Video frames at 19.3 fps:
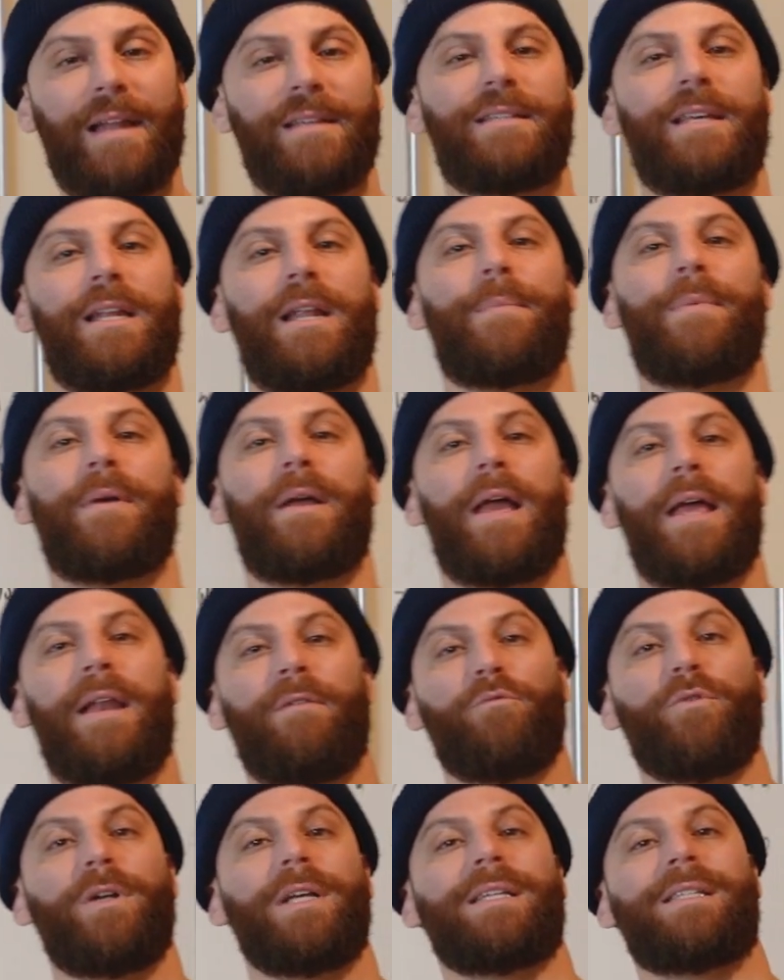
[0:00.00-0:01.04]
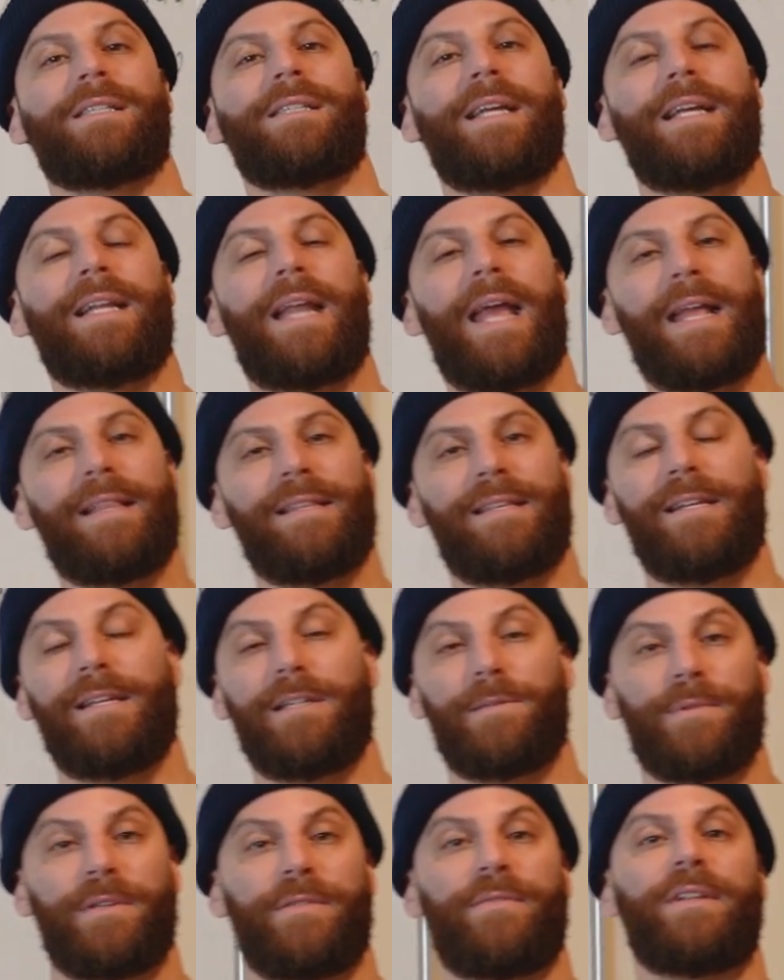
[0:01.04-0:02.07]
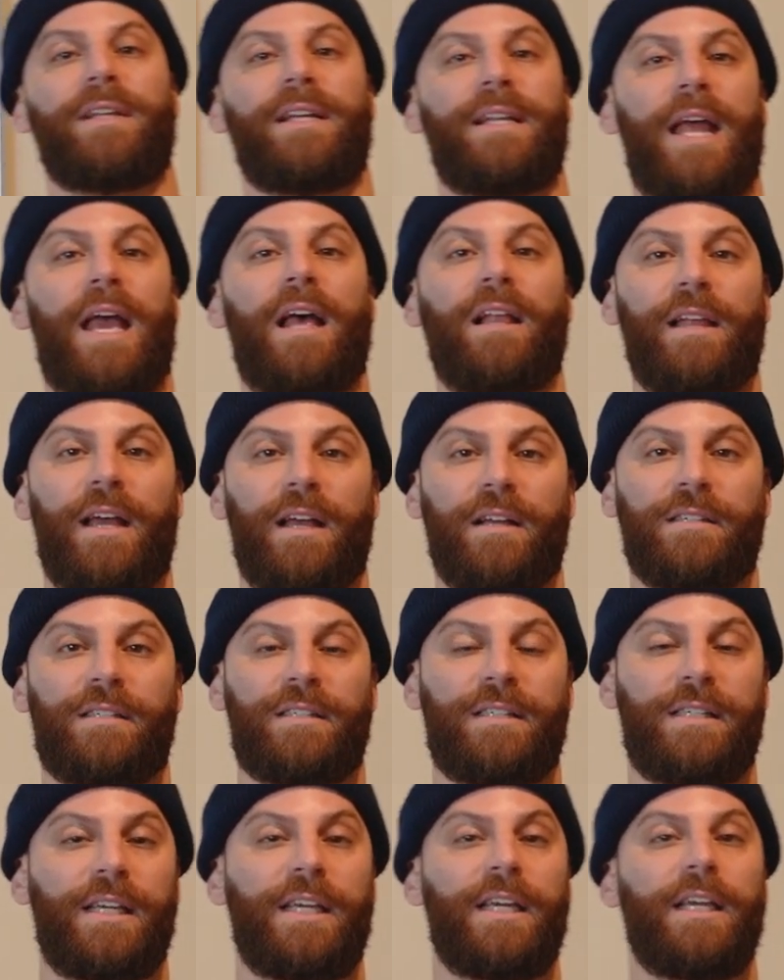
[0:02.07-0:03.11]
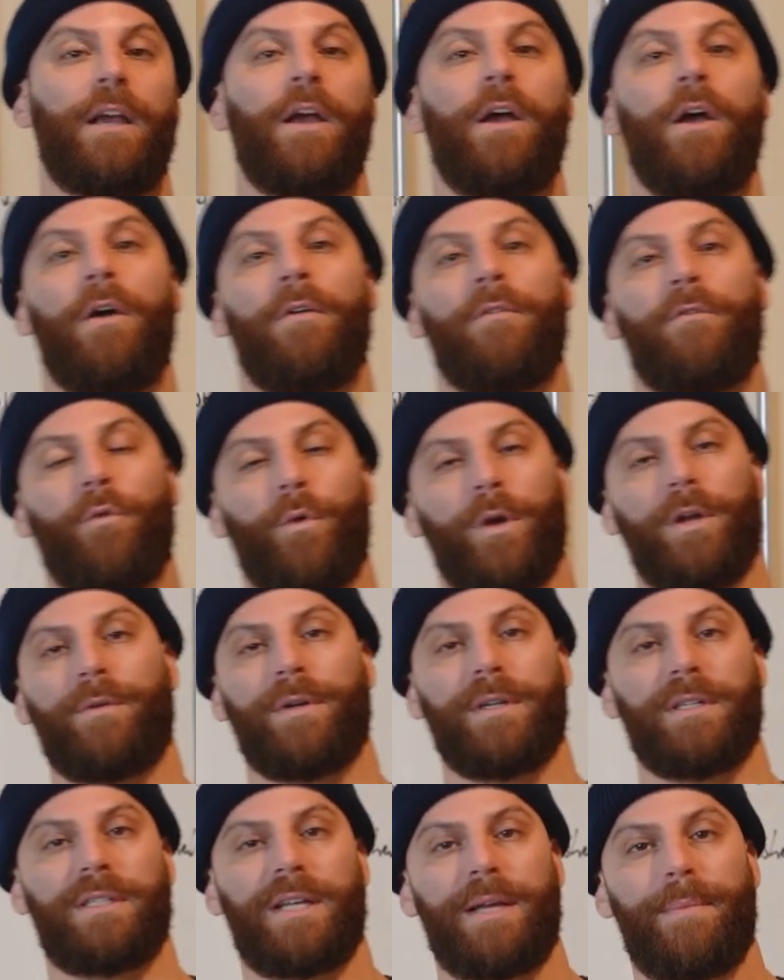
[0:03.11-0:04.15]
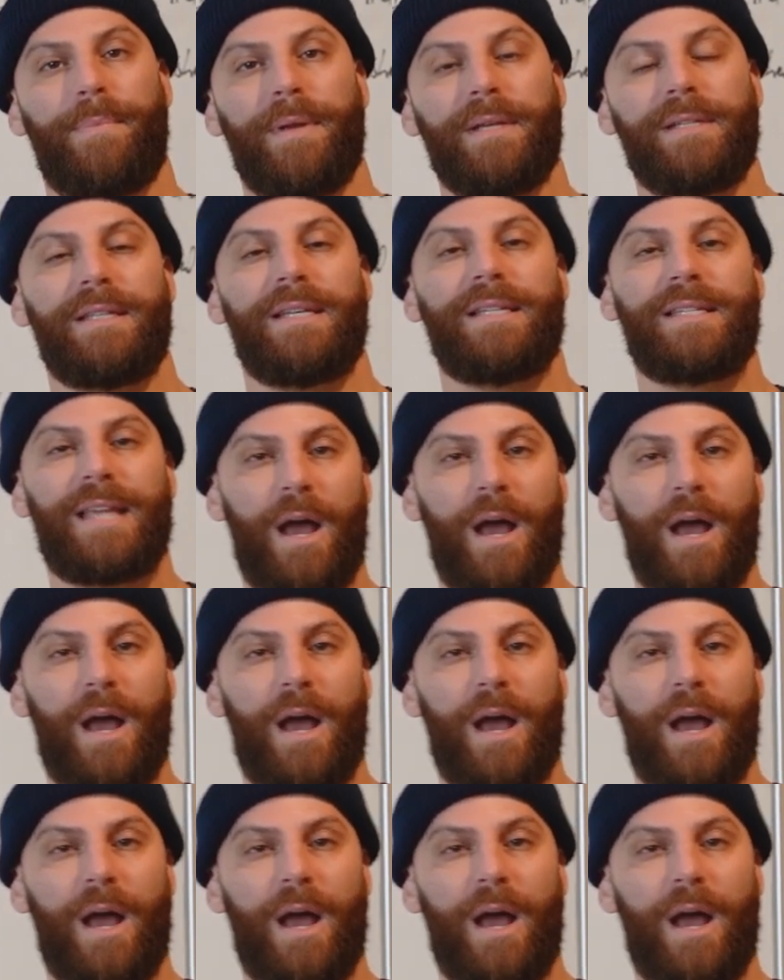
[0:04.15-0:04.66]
to set up a real estate entity, specifically an LLC, for your real estate business.